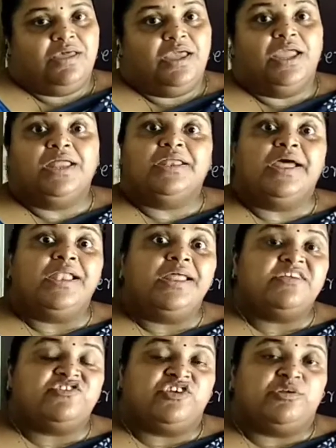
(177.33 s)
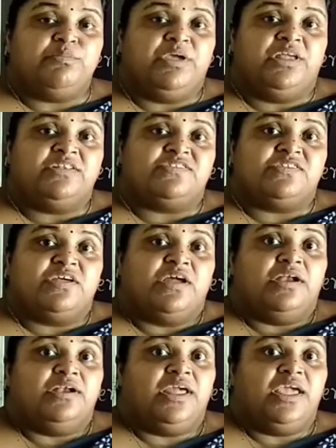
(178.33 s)
Inhalation means
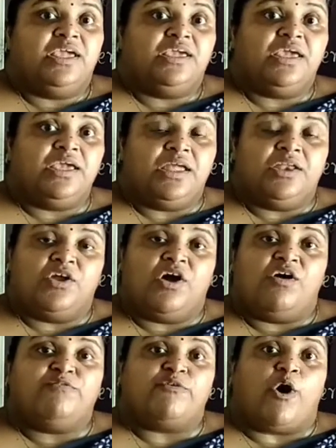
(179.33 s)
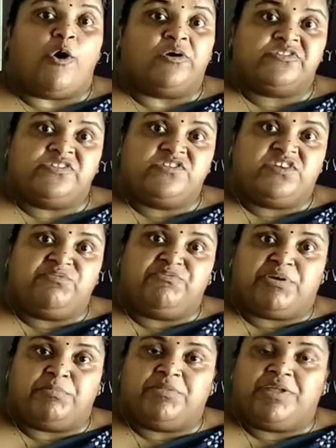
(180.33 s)
taking in of oxygen
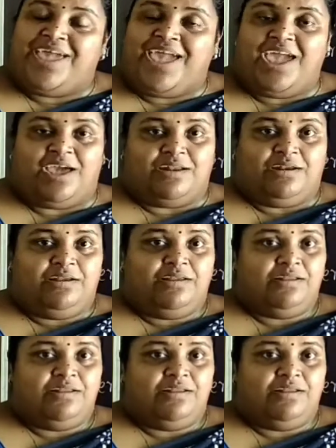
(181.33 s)
from air.